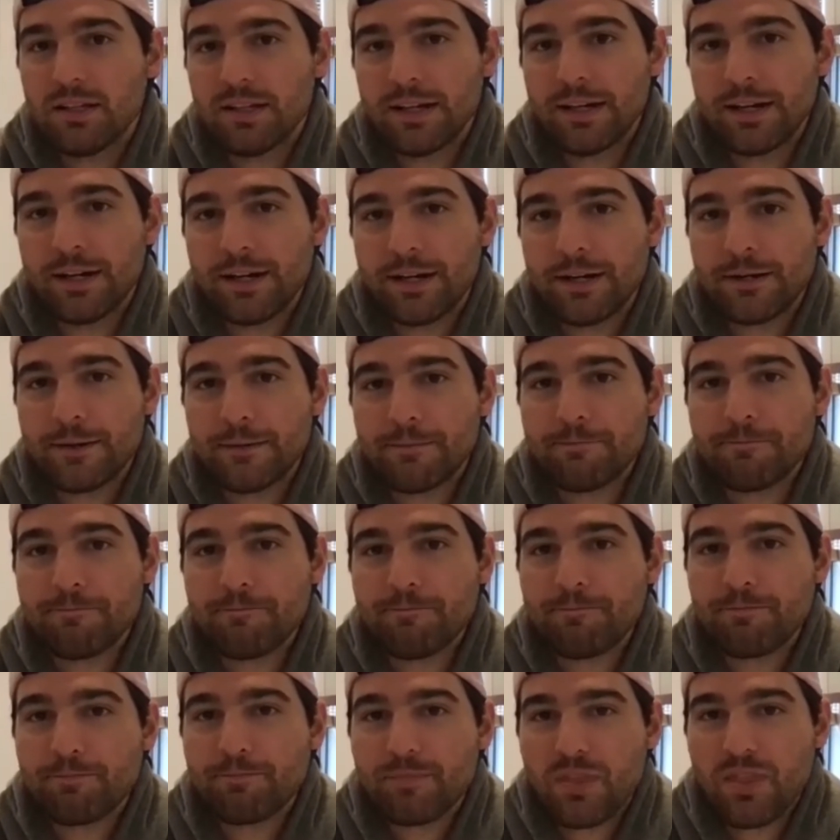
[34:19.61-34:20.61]

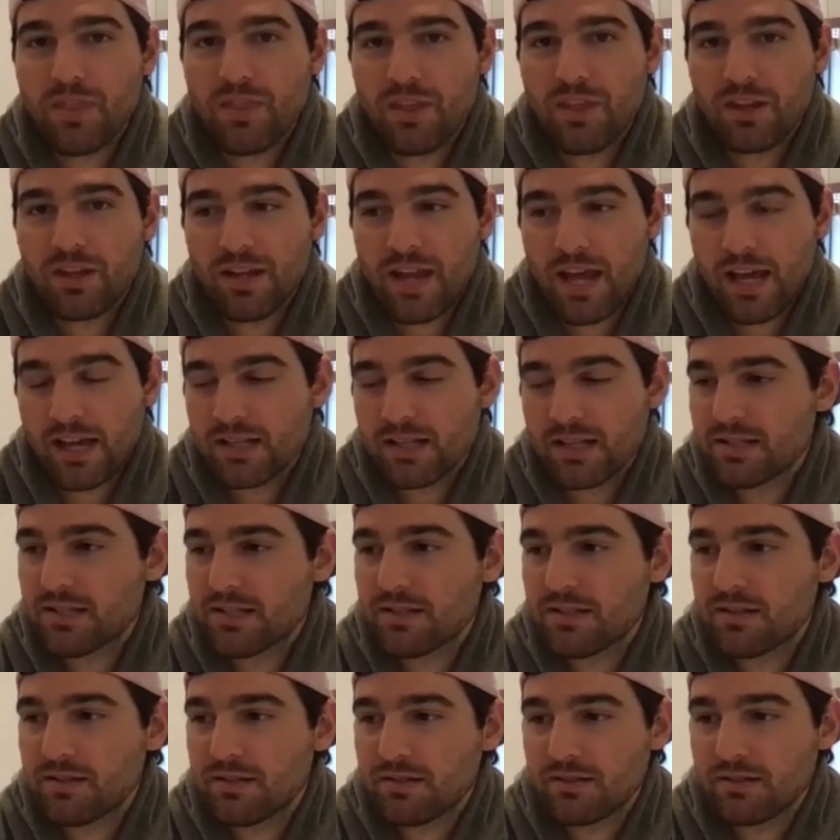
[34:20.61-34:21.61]
The
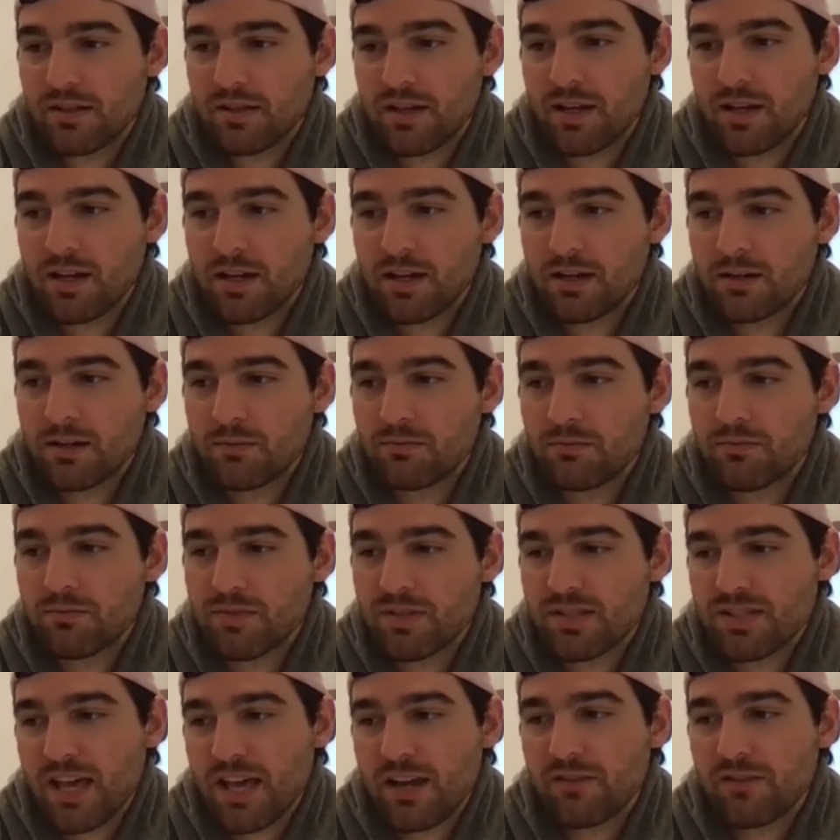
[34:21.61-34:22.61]
next
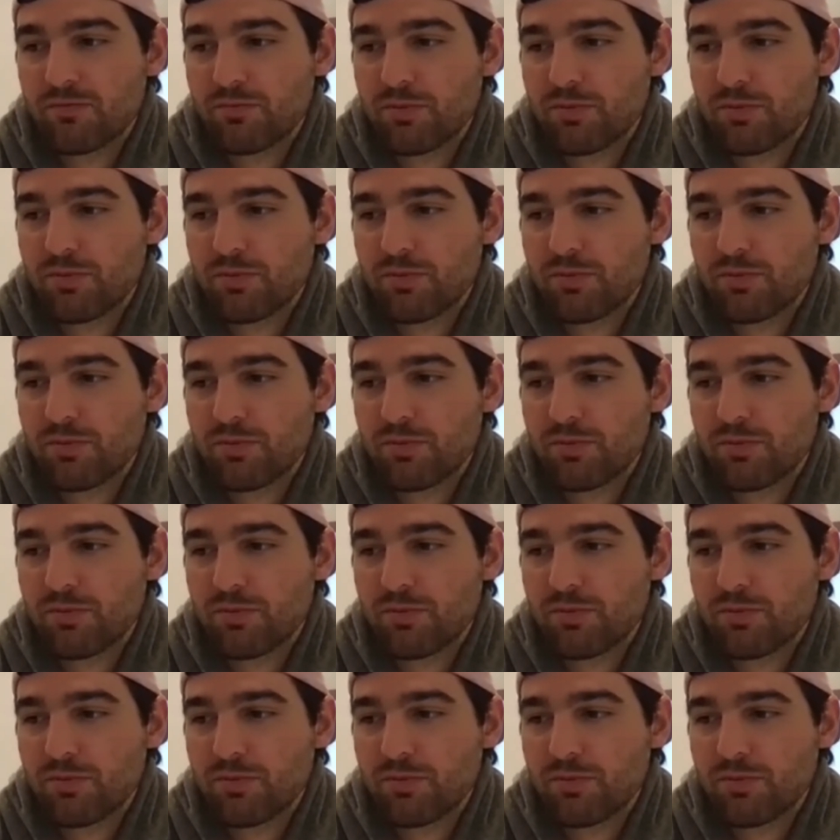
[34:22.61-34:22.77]
set of